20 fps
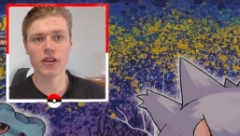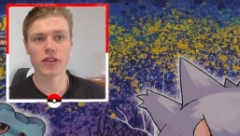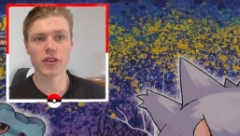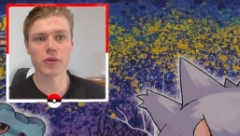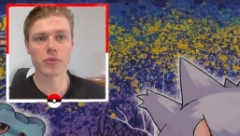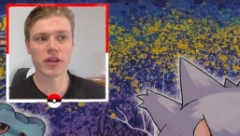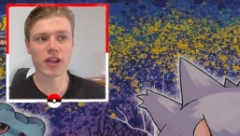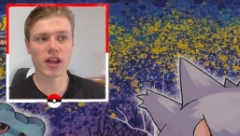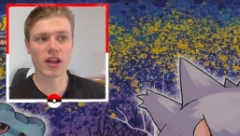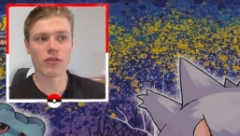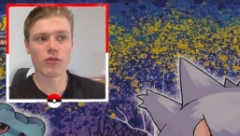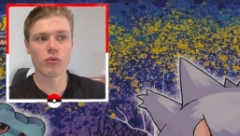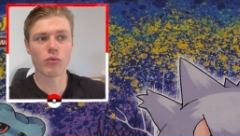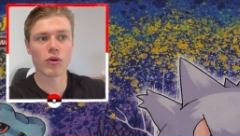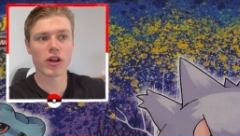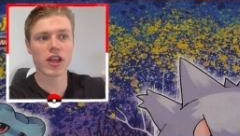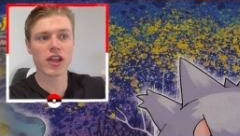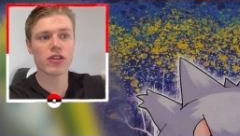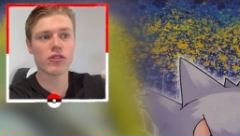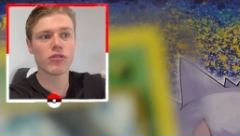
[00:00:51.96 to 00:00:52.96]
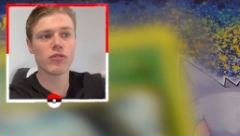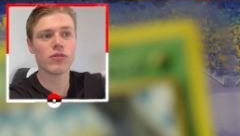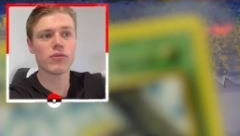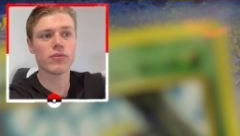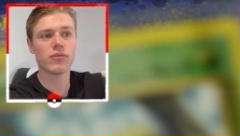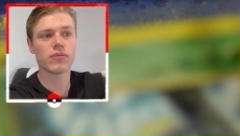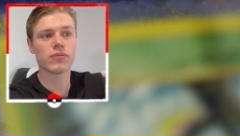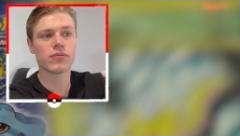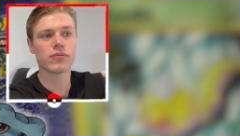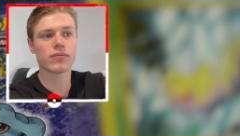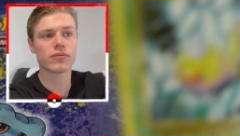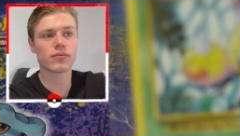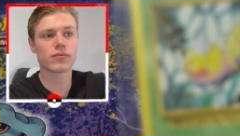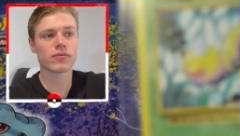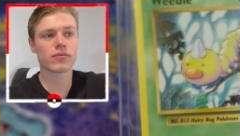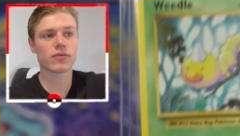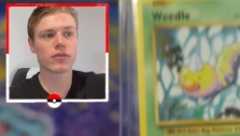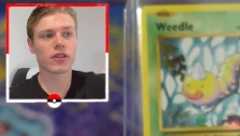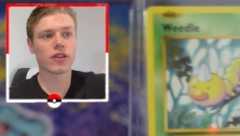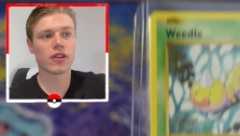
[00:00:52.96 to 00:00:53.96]
We have Weedle.
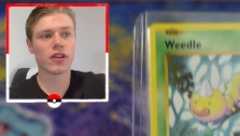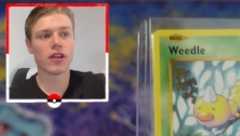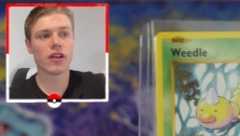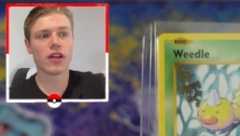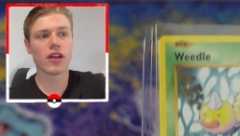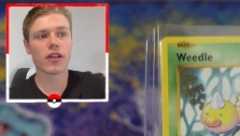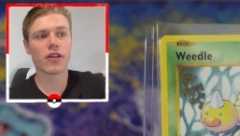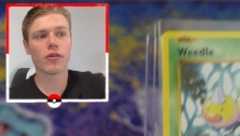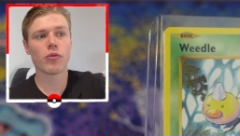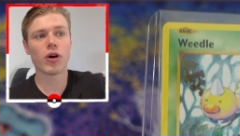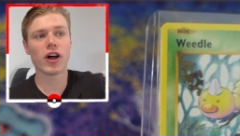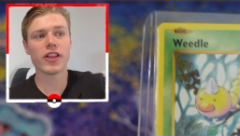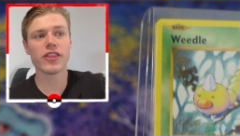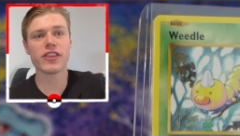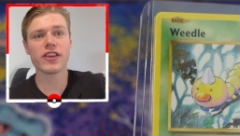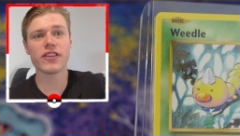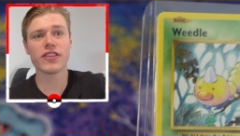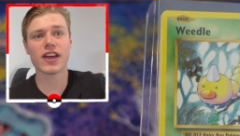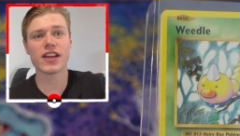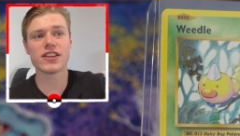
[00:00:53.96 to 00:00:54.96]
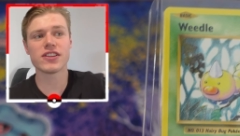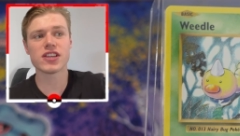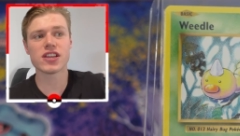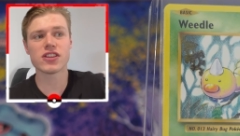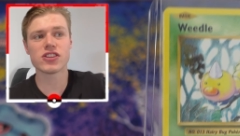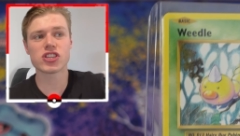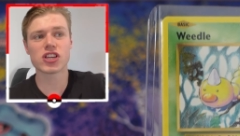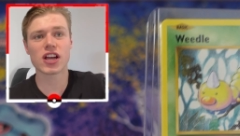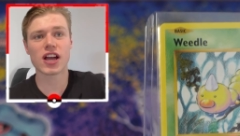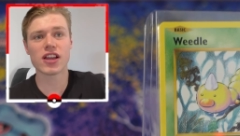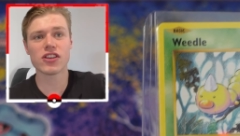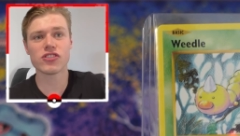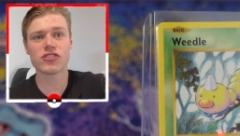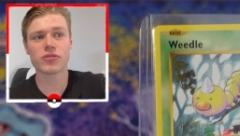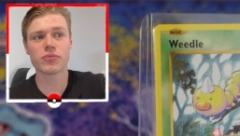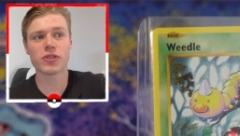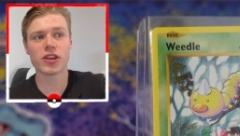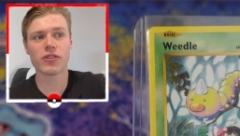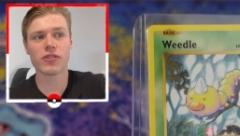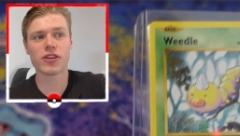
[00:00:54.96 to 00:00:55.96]
One thing they did change
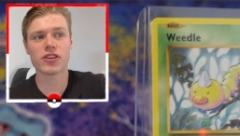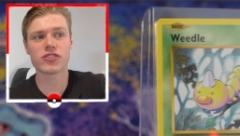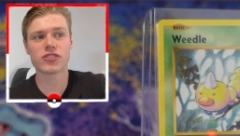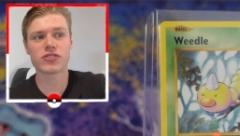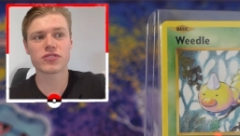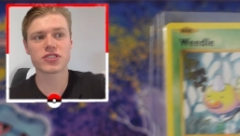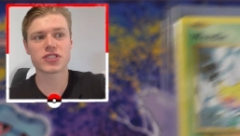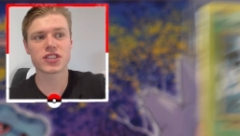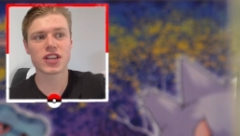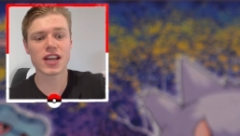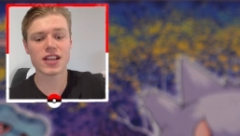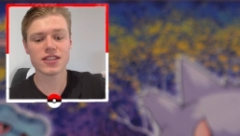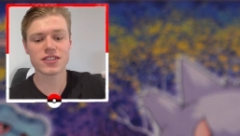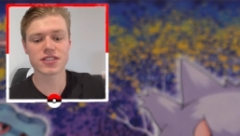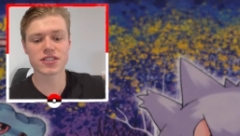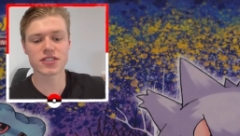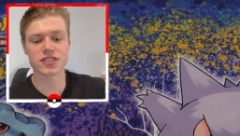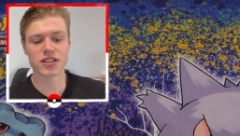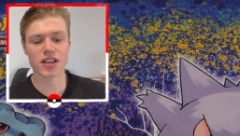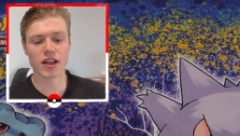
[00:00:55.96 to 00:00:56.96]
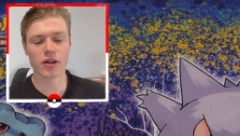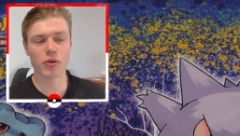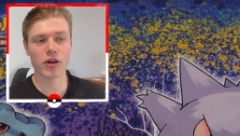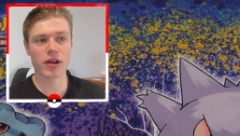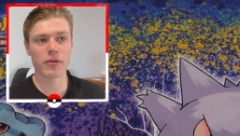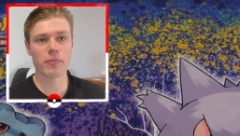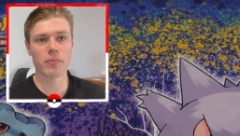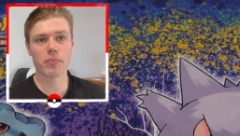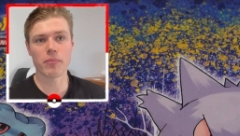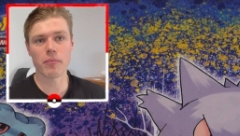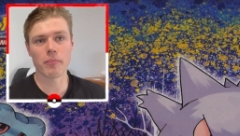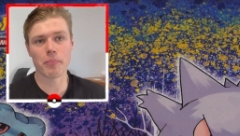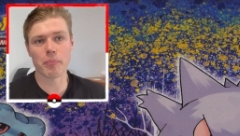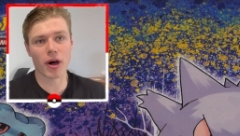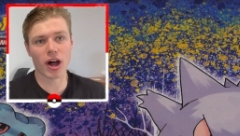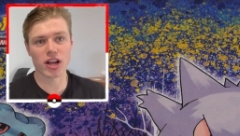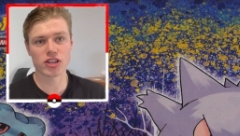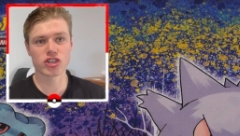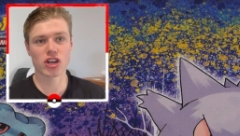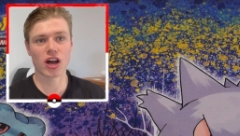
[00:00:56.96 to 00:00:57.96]
from the original sets is they went
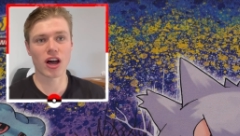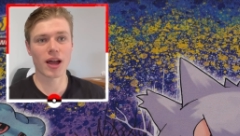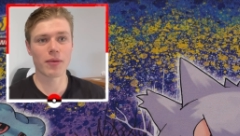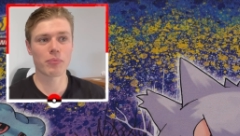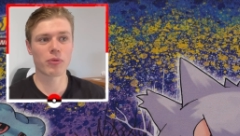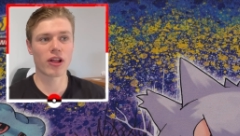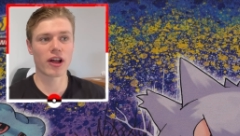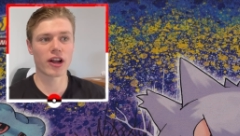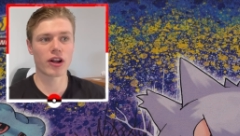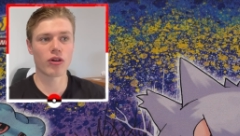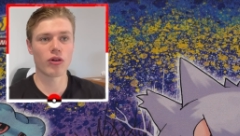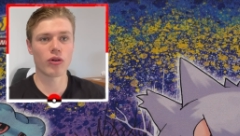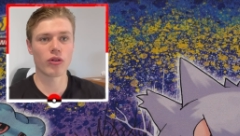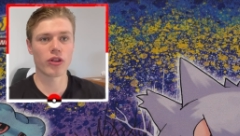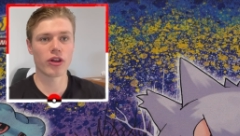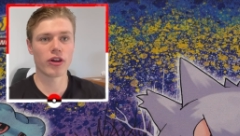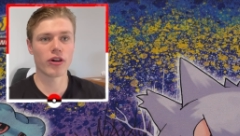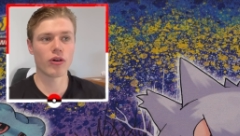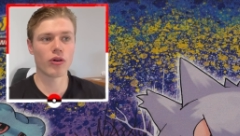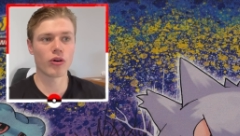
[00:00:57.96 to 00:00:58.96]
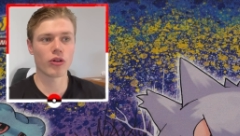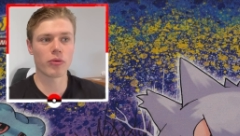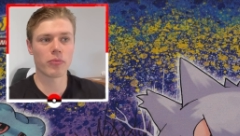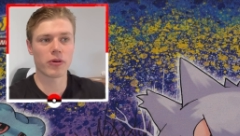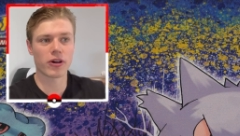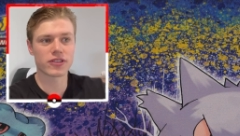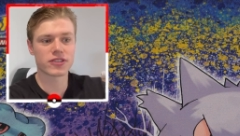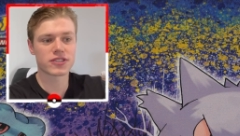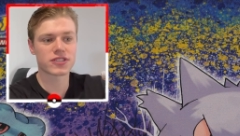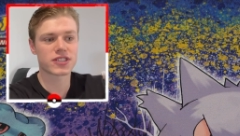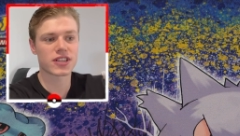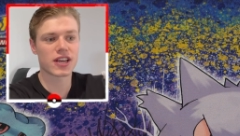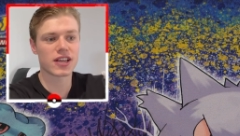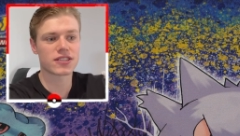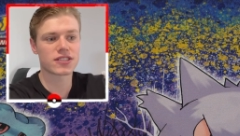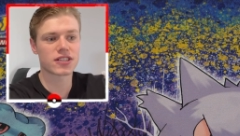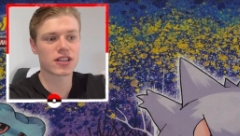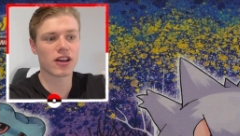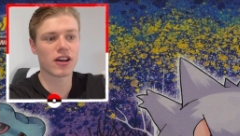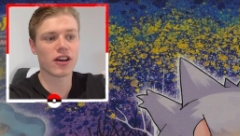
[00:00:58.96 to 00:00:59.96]
by type, like all the modern
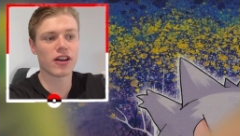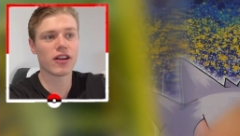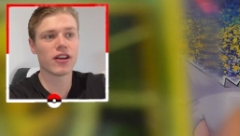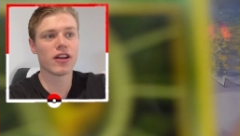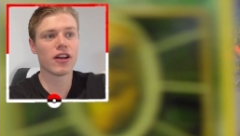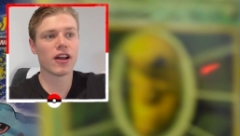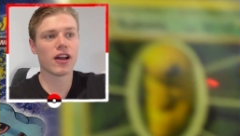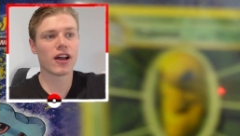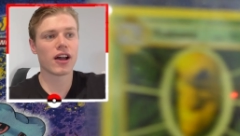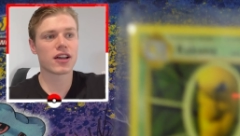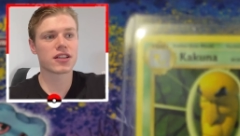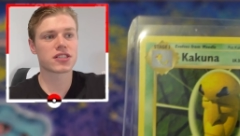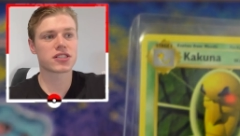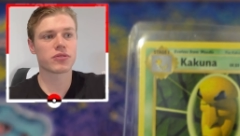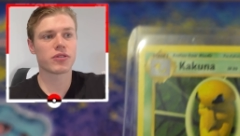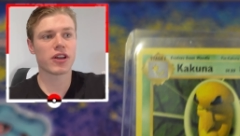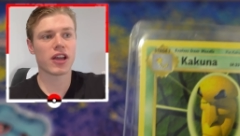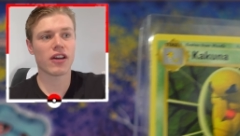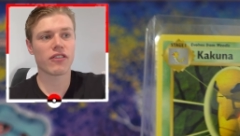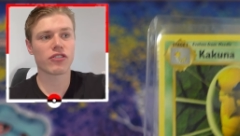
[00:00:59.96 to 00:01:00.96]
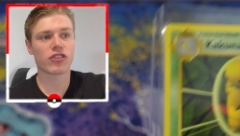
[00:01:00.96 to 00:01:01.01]
sets go. So we have